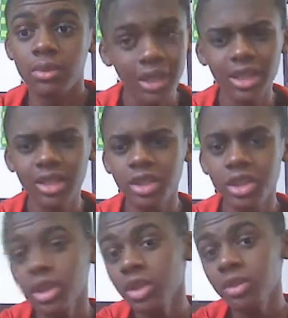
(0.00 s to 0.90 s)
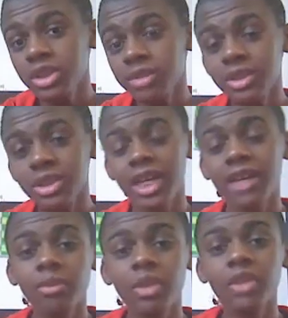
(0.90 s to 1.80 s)
The, the, show was supposed to have
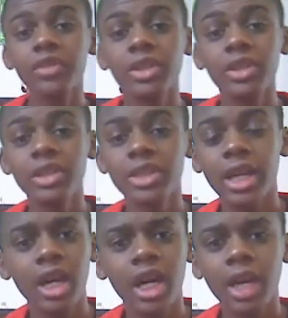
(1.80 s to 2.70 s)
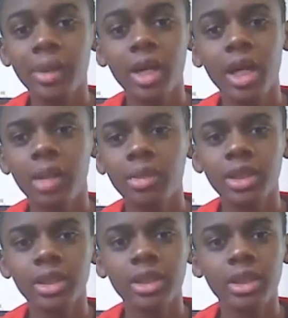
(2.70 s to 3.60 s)
more villains like
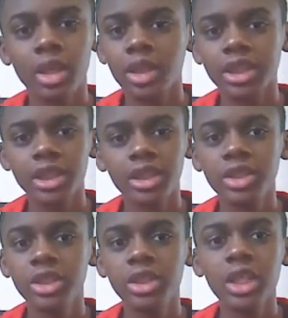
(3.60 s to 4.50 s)
Hobgoblin, Carnage,